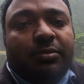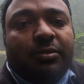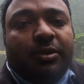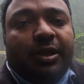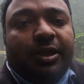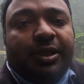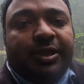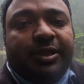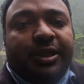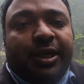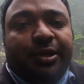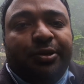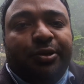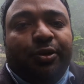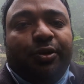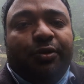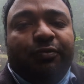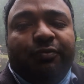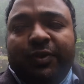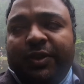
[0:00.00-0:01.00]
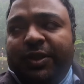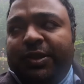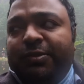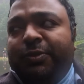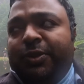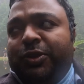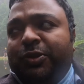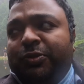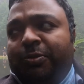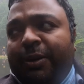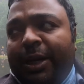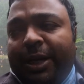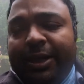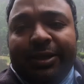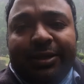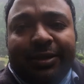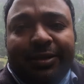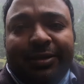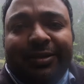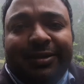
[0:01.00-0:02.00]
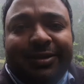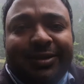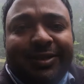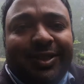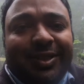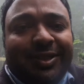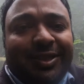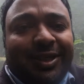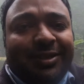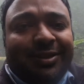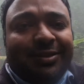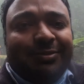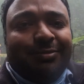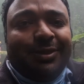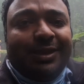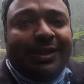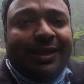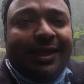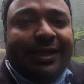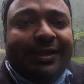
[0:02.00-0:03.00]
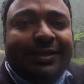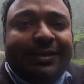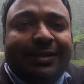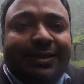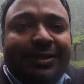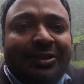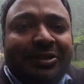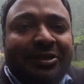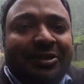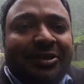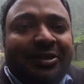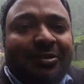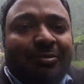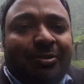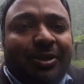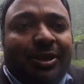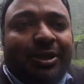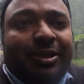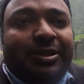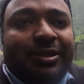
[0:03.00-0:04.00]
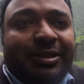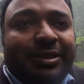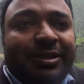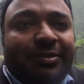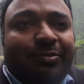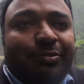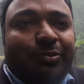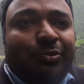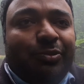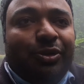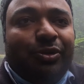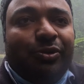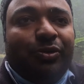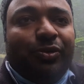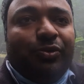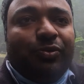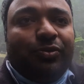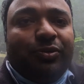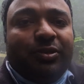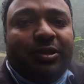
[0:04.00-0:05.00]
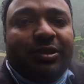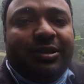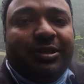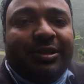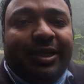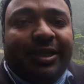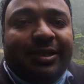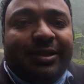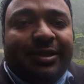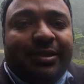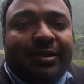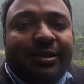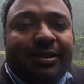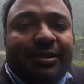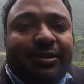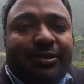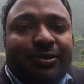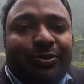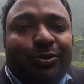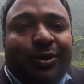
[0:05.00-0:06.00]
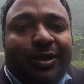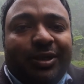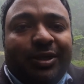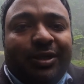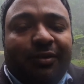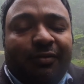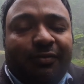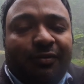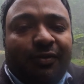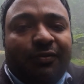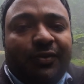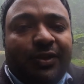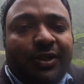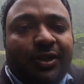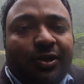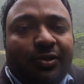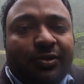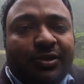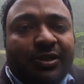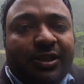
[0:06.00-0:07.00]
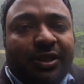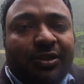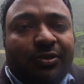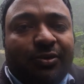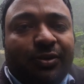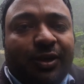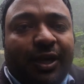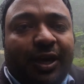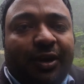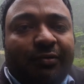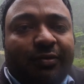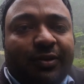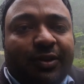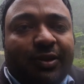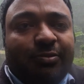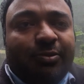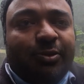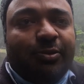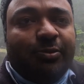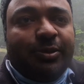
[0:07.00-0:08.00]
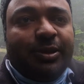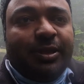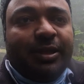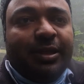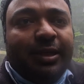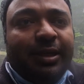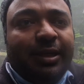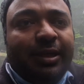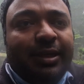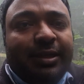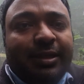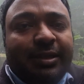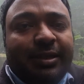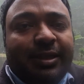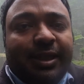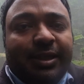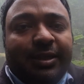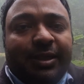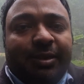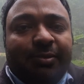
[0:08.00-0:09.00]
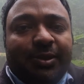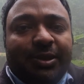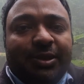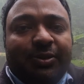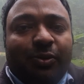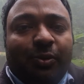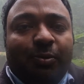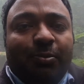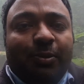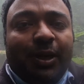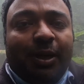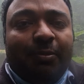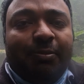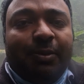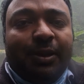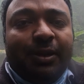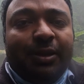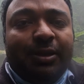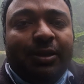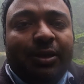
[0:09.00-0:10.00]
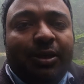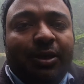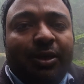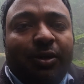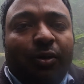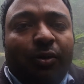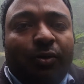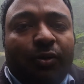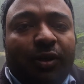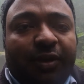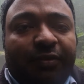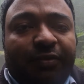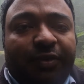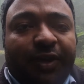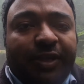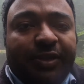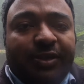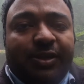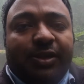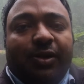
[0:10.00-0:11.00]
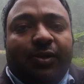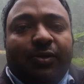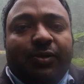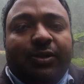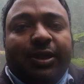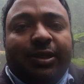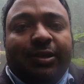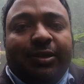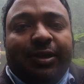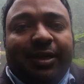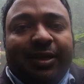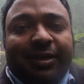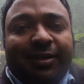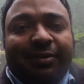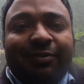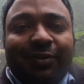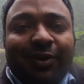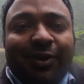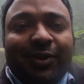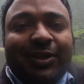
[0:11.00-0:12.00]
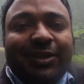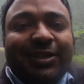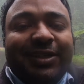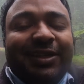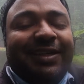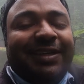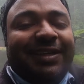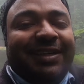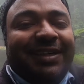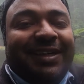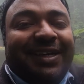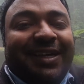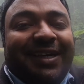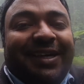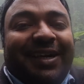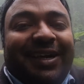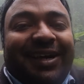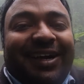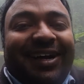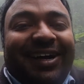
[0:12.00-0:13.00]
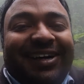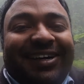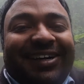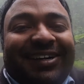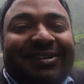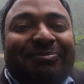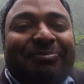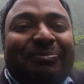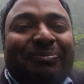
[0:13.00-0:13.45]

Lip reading: He's trying to convince me to buy a 600mm lens, but that's 250,000 I don't have at the moment. He says I must open up a OnlyFans account and I can afford it.